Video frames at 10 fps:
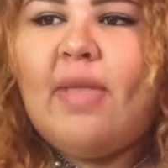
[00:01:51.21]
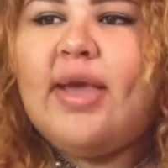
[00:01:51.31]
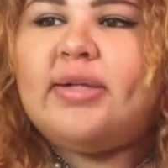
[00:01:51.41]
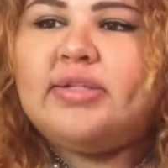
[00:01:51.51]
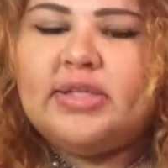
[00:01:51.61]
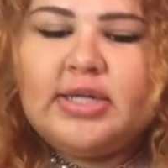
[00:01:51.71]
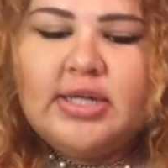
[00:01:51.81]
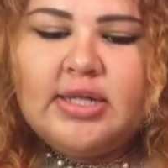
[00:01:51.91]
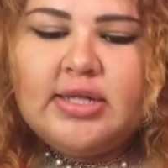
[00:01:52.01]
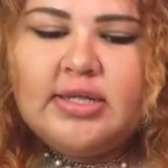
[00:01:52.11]
And
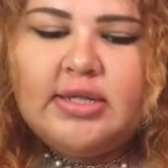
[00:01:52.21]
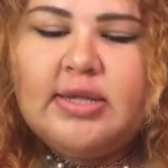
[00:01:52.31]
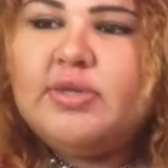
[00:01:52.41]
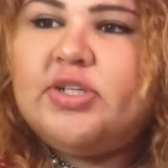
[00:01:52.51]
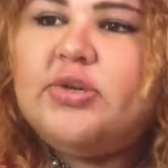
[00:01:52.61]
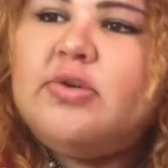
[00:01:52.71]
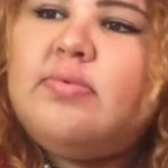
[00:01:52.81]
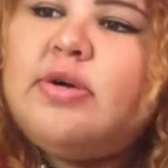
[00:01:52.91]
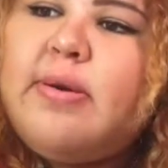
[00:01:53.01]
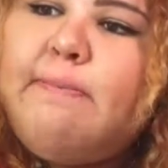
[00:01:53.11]
let me show you
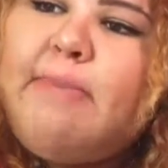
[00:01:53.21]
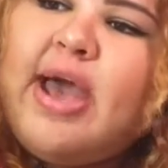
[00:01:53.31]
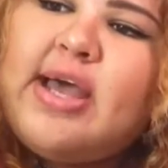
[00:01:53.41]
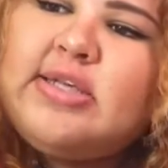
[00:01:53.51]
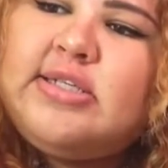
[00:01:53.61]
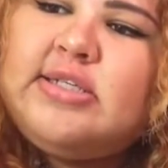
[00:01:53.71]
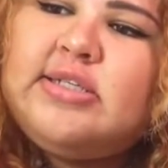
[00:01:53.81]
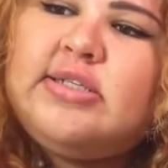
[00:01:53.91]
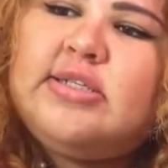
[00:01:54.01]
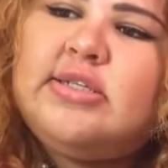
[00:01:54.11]
what
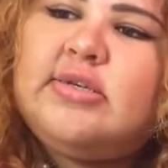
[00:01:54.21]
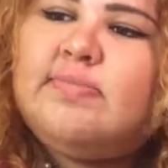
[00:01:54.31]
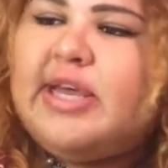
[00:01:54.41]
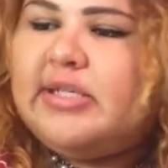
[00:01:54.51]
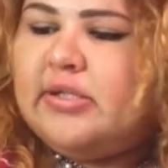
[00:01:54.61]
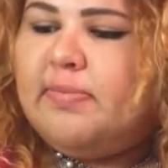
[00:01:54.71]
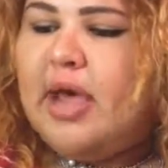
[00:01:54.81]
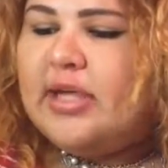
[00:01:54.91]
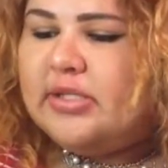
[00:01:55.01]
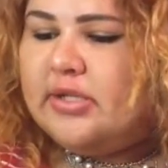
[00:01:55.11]
basil
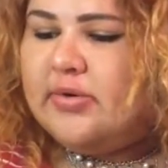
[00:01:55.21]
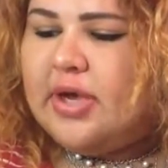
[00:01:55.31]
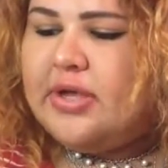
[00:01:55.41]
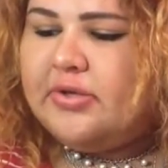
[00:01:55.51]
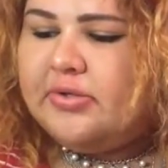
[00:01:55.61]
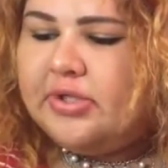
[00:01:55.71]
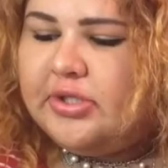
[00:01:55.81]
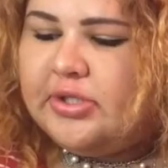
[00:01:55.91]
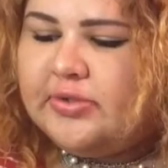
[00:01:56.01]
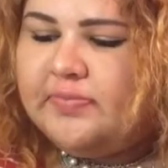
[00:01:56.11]
pesto I
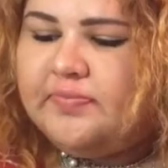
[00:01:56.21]
used.